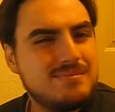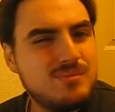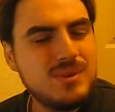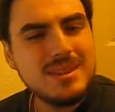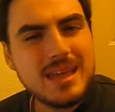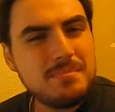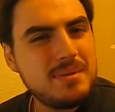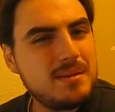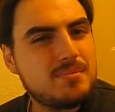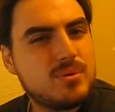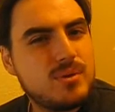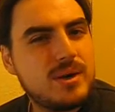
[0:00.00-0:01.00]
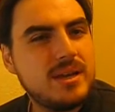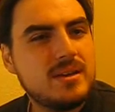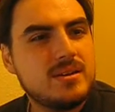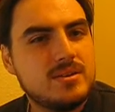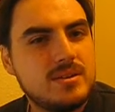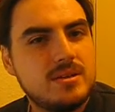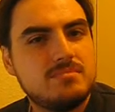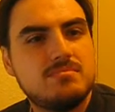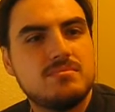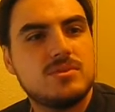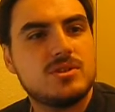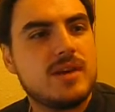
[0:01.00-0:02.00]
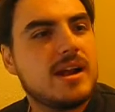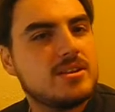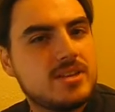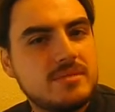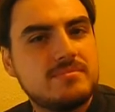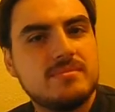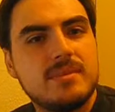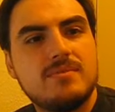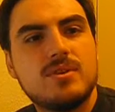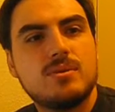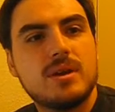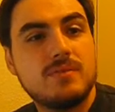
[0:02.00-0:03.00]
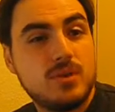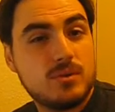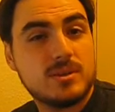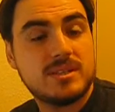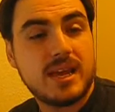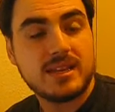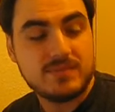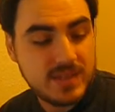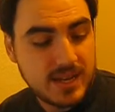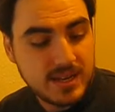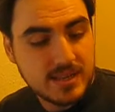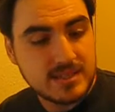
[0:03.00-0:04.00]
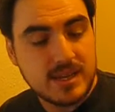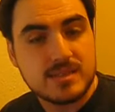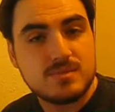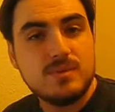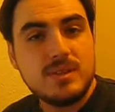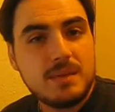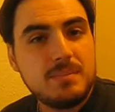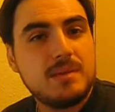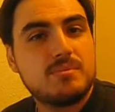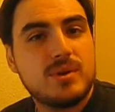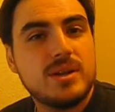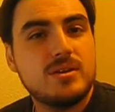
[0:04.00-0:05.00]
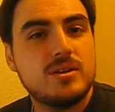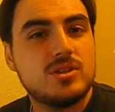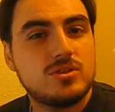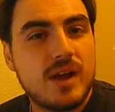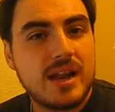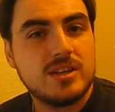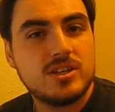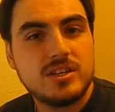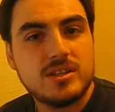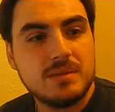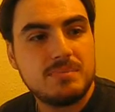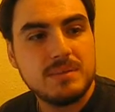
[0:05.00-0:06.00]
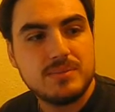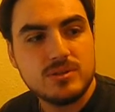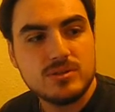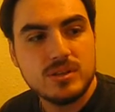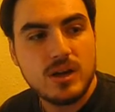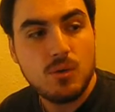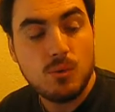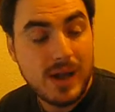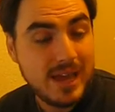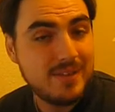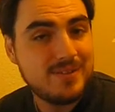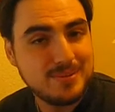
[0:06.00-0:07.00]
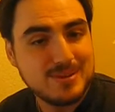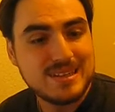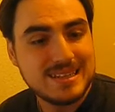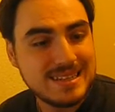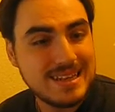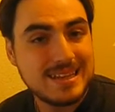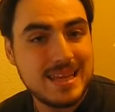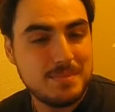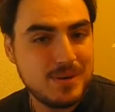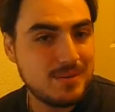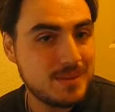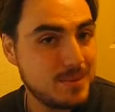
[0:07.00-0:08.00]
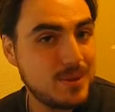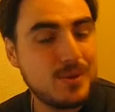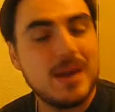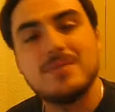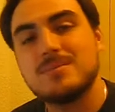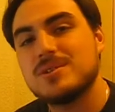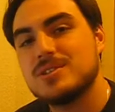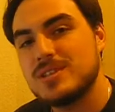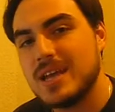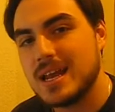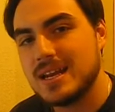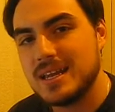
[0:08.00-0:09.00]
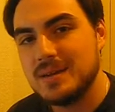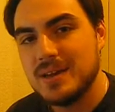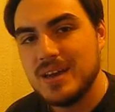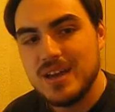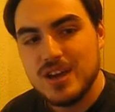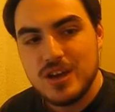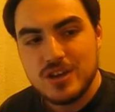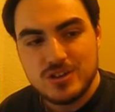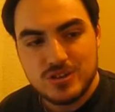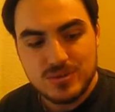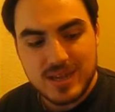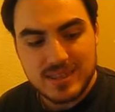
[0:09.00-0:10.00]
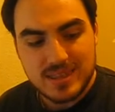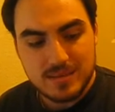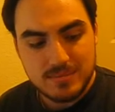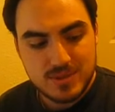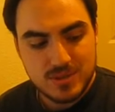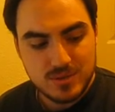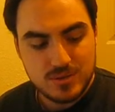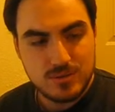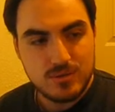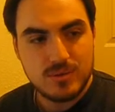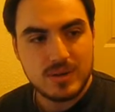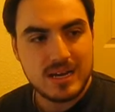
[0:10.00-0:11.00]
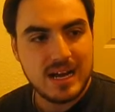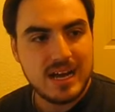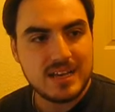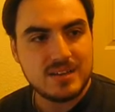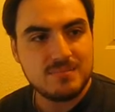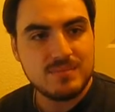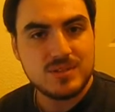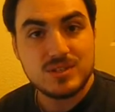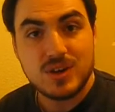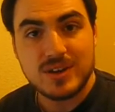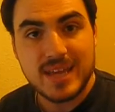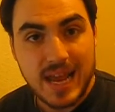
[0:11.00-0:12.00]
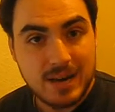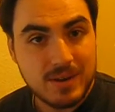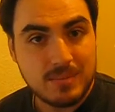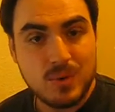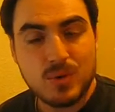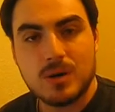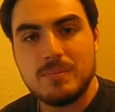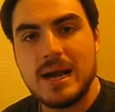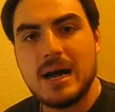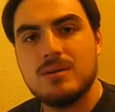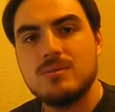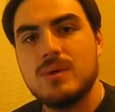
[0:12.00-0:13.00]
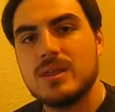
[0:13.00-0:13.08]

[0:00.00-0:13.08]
wouldn't that be a pretty good strategy if Satan? If Satan exists, wouldn't that be a pretty good strategy to get people keep people away from Christianity, to get them to start caring more about